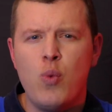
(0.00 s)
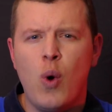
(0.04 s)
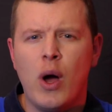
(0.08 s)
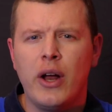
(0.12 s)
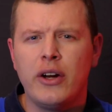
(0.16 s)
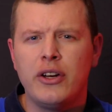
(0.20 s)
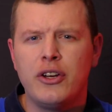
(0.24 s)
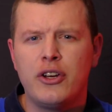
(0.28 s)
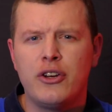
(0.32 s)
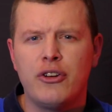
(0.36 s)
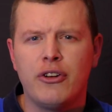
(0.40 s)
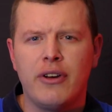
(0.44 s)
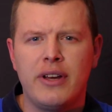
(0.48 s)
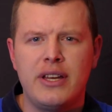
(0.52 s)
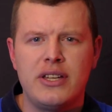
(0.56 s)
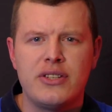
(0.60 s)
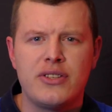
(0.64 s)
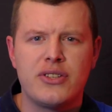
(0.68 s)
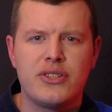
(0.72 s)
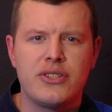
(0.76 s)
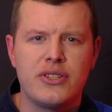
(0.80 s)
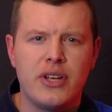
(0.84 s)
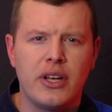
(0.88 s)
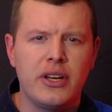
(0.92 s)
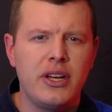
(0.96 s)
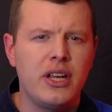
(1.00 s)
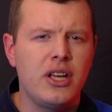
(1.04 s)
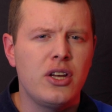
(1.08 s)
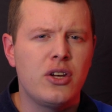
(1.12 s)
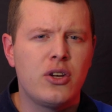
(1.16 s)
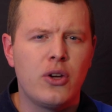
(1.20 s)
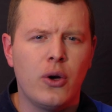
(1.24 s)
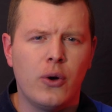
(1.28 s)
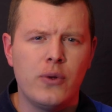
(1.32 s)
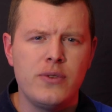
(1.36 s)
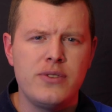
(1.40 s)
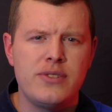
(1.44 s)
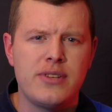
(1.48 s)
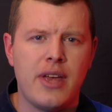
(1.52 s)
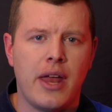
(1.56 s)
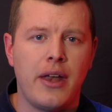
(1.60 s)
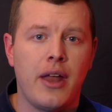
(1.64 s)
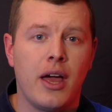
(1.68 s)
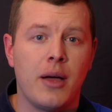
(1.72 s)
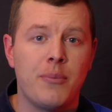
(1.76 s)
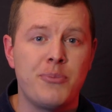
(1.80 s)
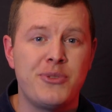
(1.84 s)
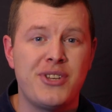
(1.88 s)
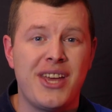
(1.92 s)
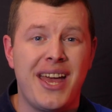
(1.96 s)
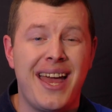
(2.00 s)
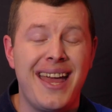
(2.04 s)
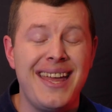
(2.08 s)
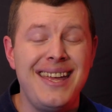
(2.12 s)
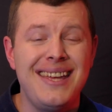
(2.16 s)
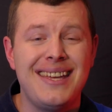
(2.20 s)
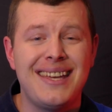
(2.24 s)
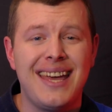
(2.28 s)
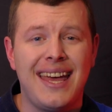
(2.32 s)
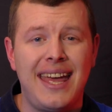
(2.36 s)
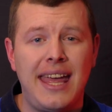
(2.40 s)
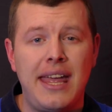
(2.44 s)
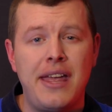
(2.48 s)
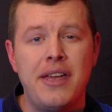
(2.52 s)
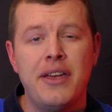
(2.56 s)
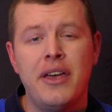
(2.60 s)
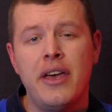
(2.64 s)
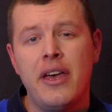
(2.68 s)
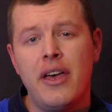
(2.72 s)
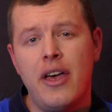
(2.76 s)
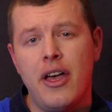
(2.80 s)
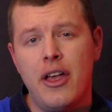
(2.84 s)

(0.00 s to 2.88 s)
one creates stunning content up to eight K